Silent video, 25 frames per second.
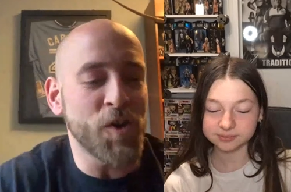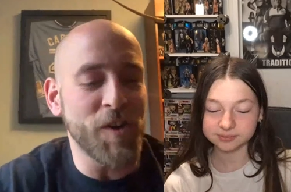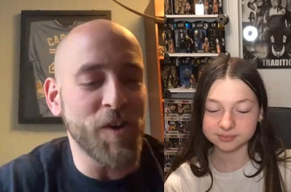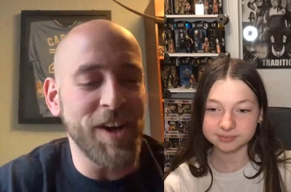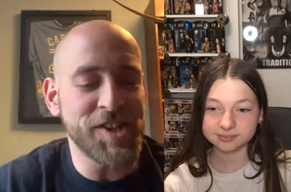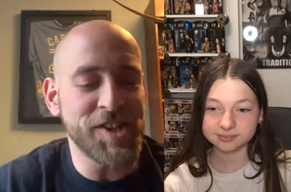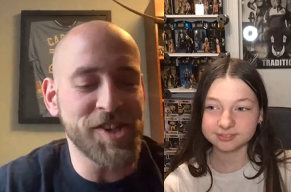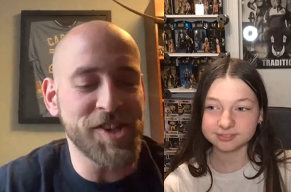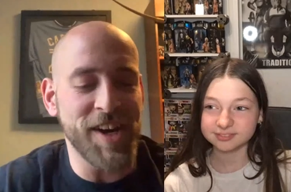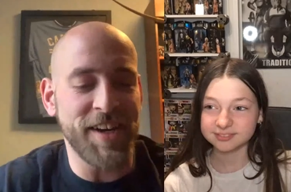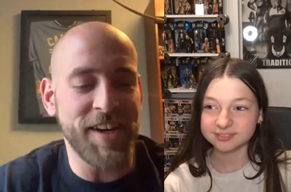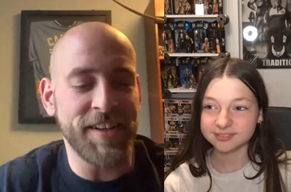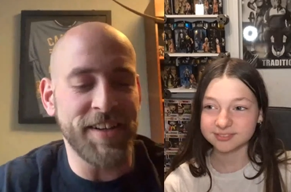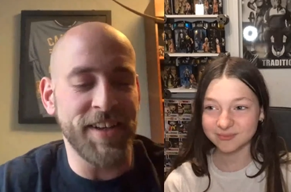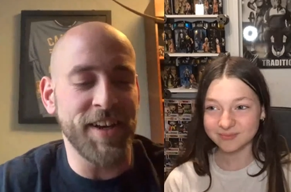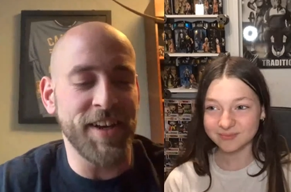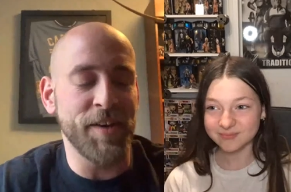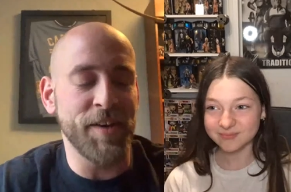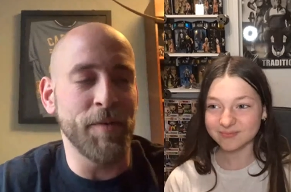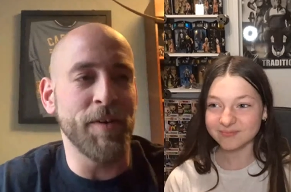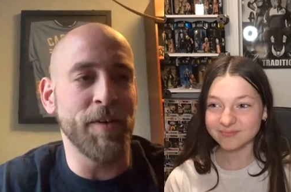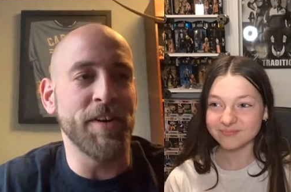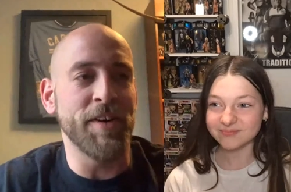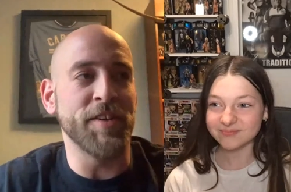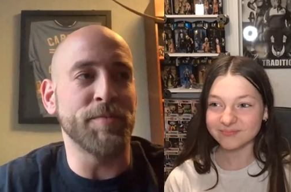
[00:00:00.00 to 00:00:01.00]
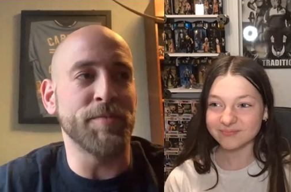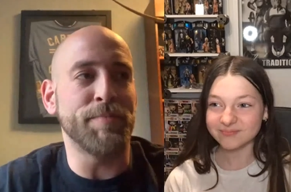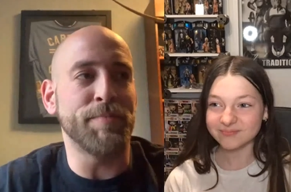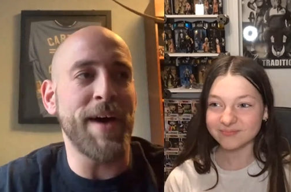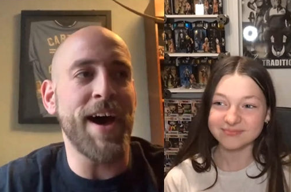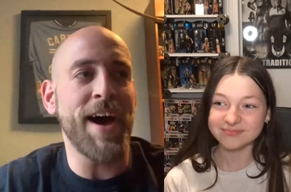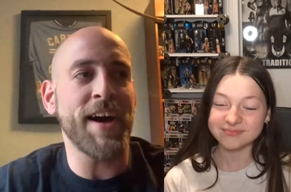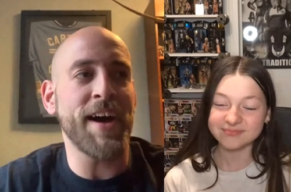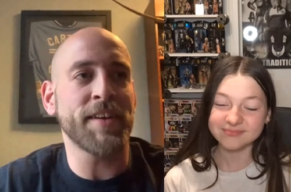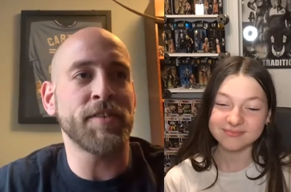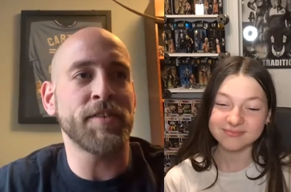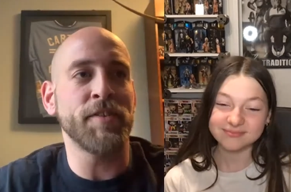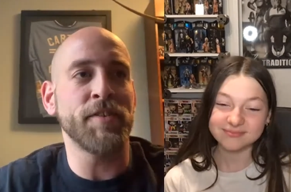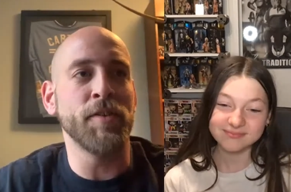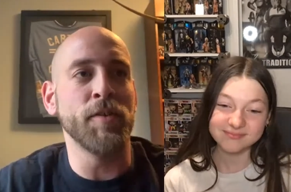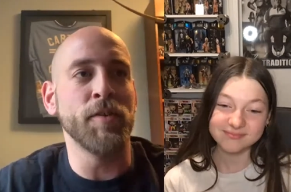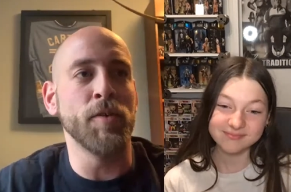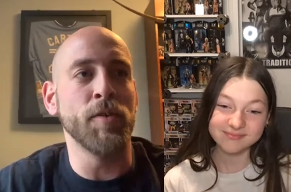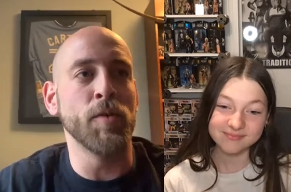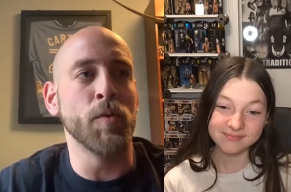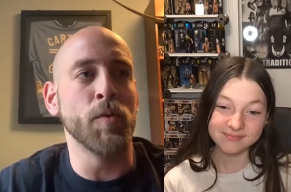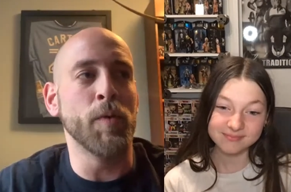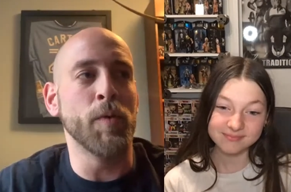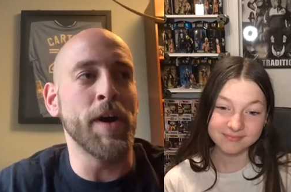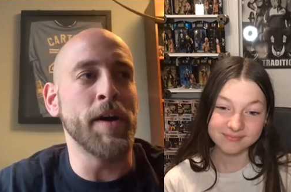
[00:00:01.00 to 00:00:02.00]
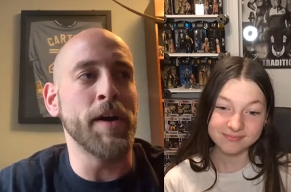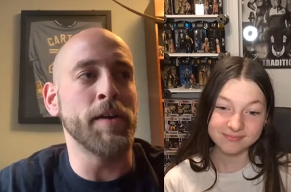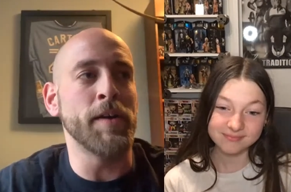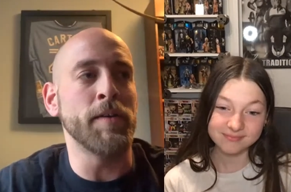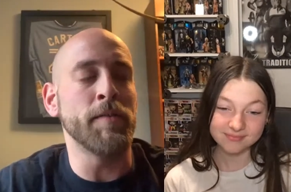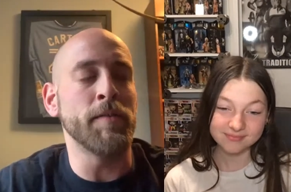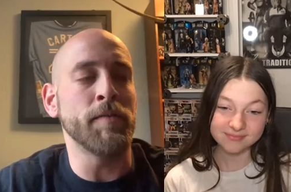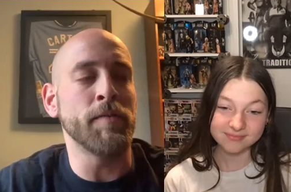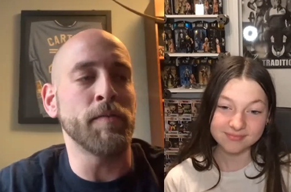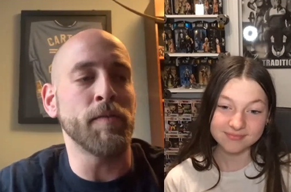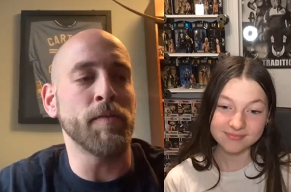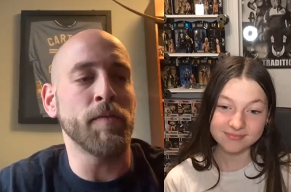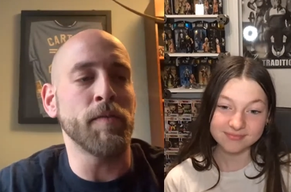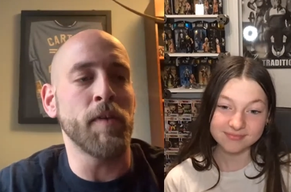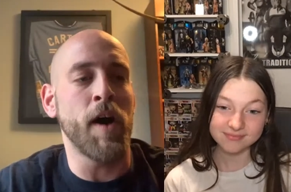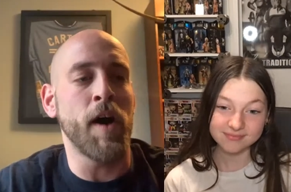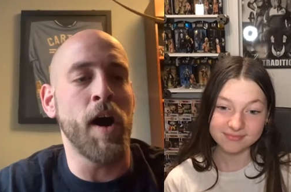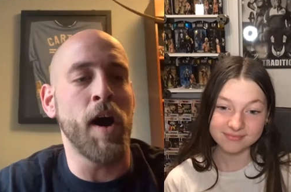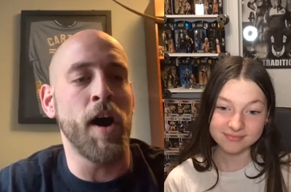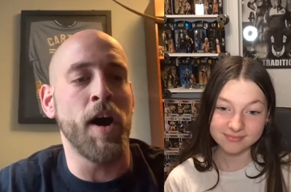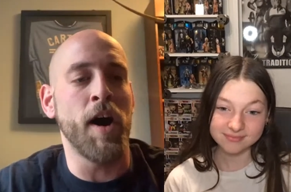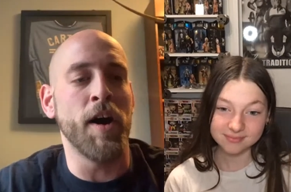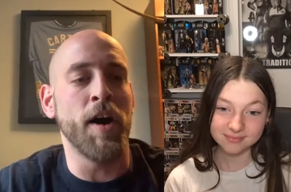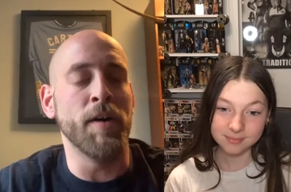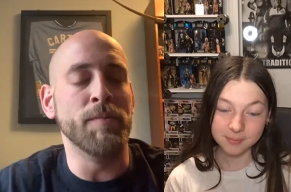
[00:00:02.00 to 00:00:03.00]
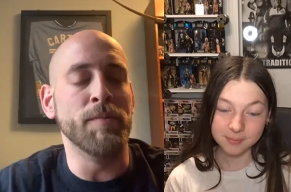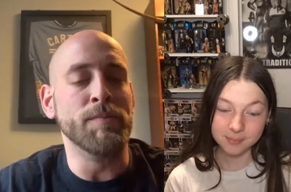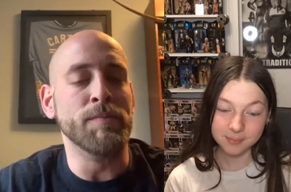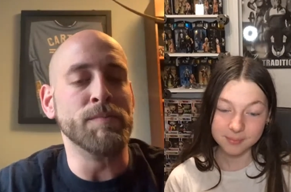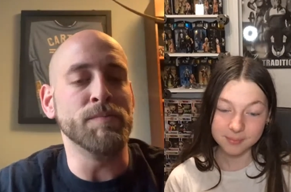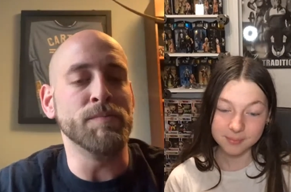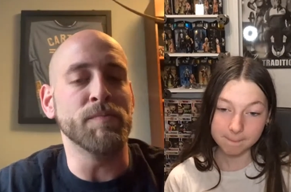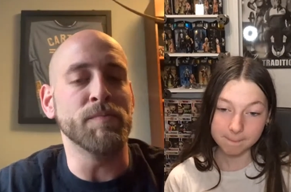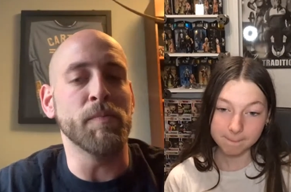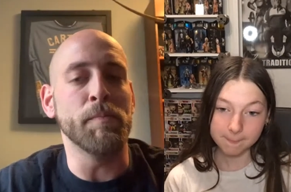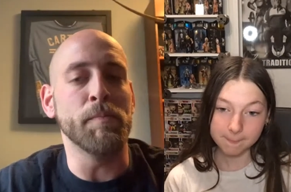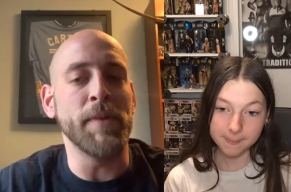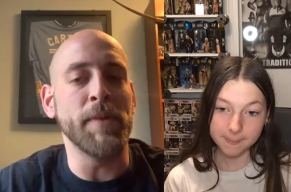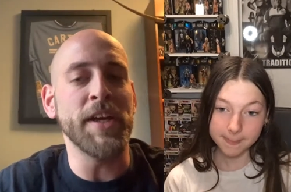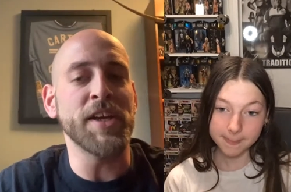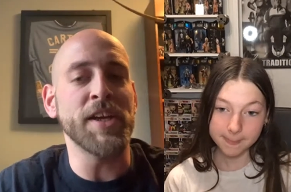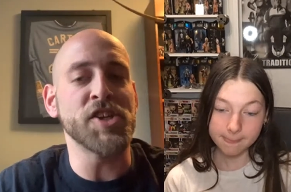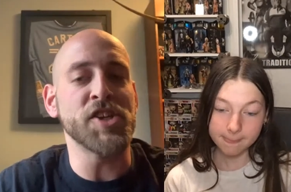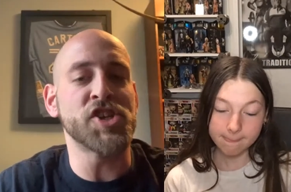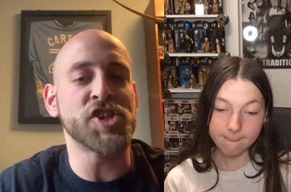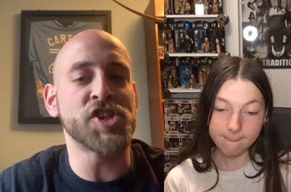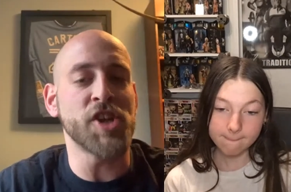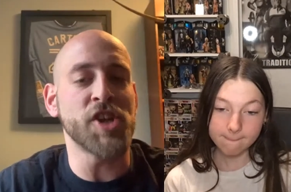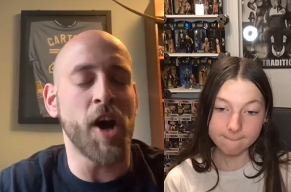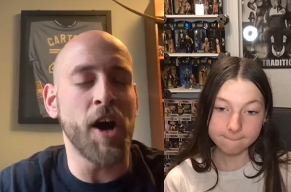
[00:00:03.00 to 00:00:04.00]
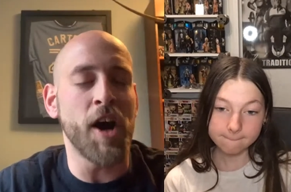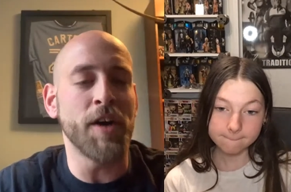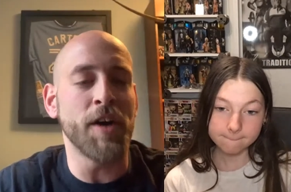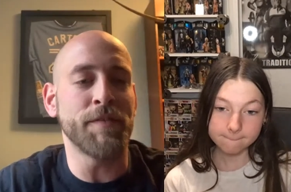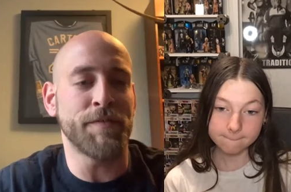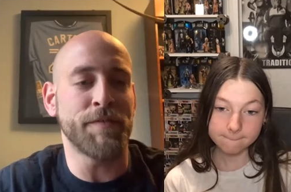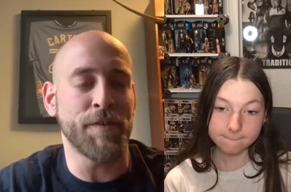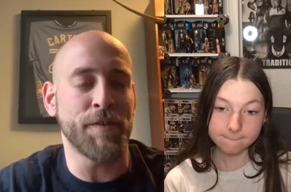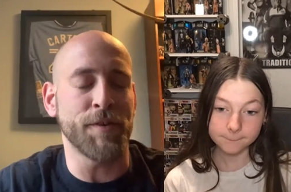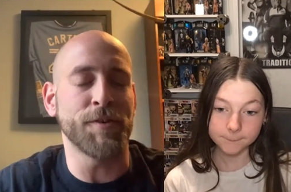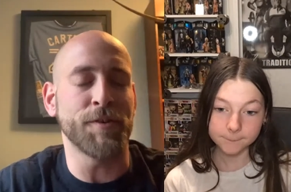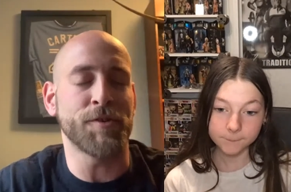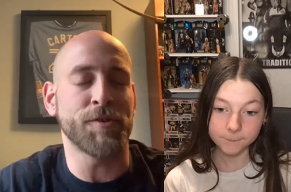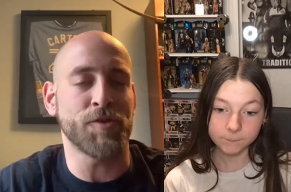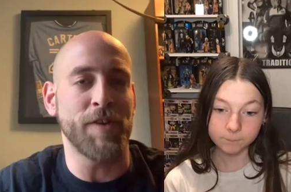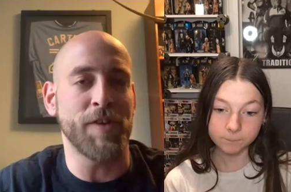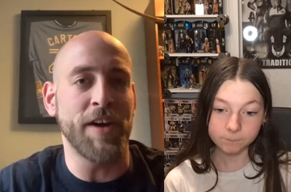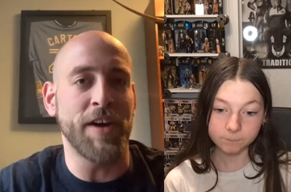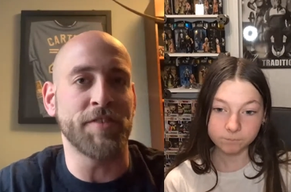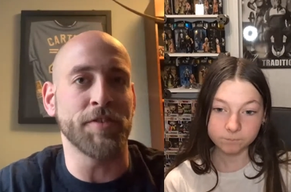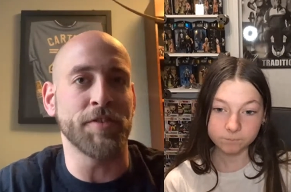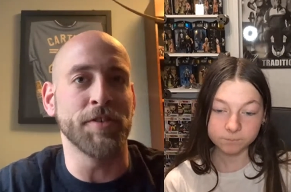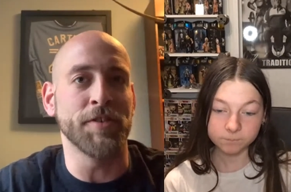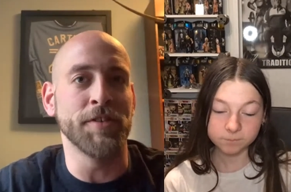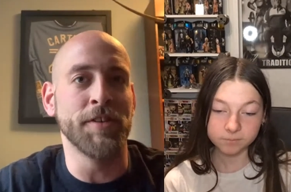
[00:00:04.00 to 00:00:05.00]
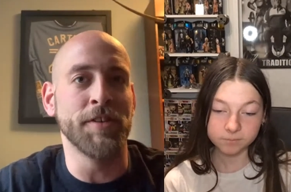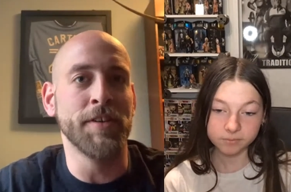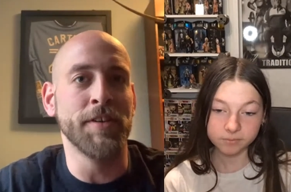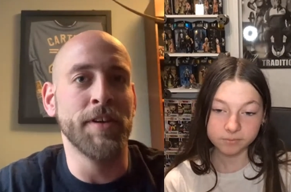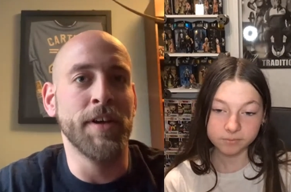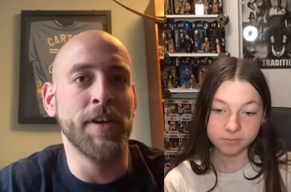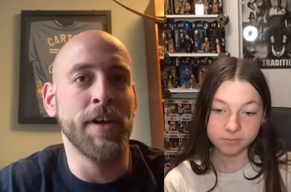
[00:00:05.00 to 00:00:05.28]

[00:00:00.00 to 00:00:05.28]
Speaker 1: crutch idea was back to when me and Sean first wrestled.